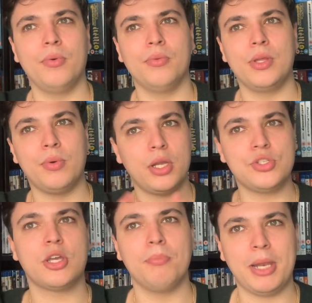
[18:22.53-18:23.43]
there were loads
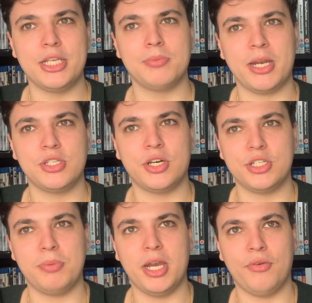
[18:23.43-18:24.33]
of complaints about the
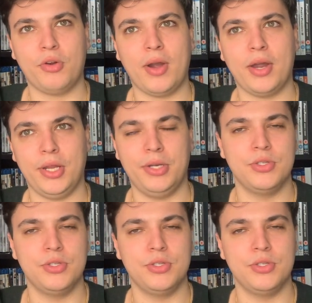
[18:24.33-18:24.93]
TARDIS being overcrowded.